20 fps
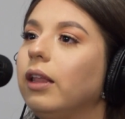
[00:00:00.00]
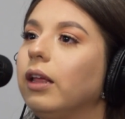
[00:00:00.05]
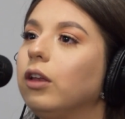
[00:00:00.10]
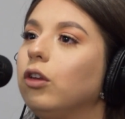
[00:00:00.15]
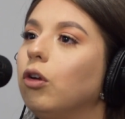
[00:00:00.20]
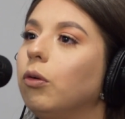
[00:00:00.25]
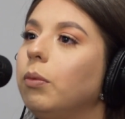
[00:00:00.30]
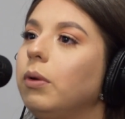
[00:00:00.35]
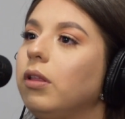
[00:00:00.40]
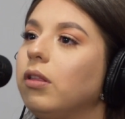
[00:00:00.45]
Like,
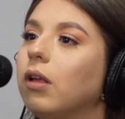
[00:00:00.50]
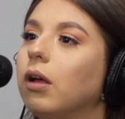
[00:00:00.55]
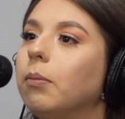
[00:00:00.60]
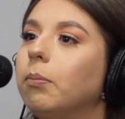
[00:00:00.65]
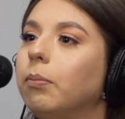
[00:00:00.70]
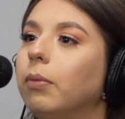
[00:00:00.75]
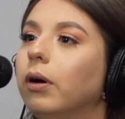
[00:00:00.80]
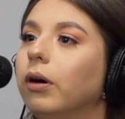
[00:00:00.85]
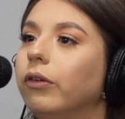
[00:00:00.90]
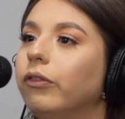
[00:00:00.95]
nobody's
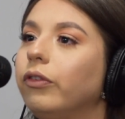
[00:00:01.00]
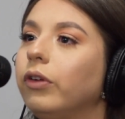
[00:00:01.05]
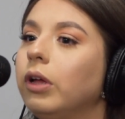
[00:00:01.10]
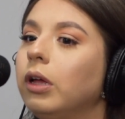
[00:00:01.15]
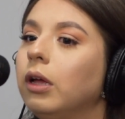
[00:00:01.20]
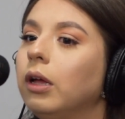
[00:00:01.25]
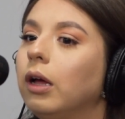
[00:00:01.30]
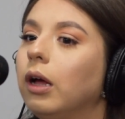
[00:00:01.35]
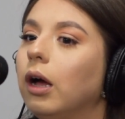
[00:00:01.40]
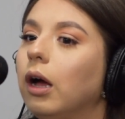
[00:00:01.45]
above,
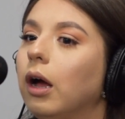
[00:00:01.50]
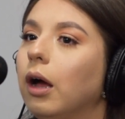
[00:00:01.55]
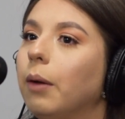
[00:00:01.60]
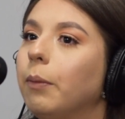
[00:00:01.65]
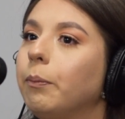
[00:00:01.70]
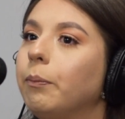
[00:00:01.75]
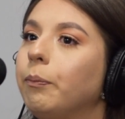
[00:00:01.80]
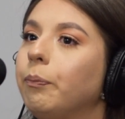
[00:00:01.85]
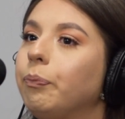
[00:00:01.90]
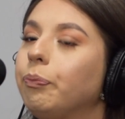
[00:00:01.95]

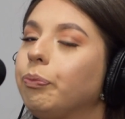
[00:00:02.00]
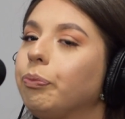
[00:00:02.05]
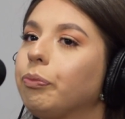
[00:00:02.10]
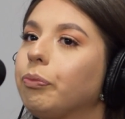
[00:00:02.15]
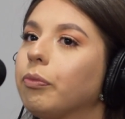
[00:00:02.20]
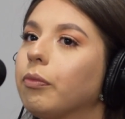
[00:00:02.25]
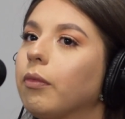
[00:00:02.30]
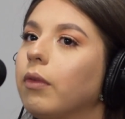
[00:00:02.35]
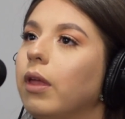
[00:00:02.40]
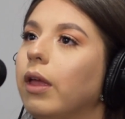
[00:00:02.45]

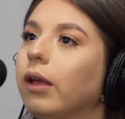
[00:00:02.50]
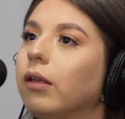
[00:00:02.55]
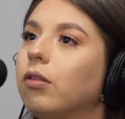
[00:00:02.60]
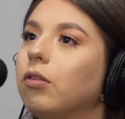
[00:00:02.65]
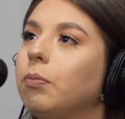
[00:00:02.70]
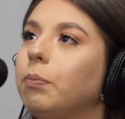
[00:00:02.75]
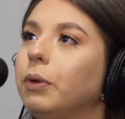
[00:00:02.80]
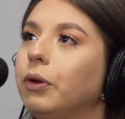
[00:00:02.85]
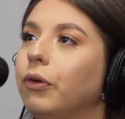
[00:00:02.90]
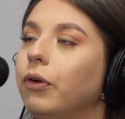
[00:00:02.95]

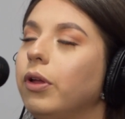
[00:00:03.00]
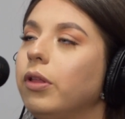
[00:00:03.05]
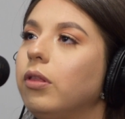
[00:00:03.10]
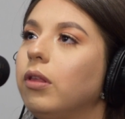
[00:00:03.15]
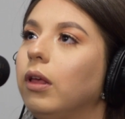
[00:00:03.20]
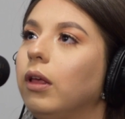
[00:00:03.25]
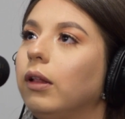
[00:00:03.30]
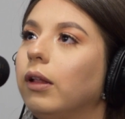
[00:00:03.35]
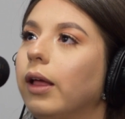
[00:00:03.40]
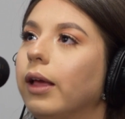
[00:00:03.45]

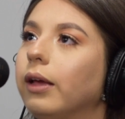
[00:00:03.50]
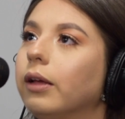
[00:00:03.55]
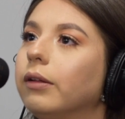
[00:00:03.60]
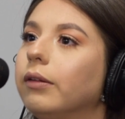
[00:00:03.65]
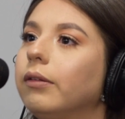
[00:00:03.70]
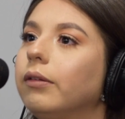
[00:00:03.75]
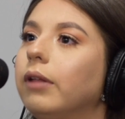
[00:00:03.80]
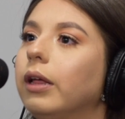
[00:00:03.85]
experiencing like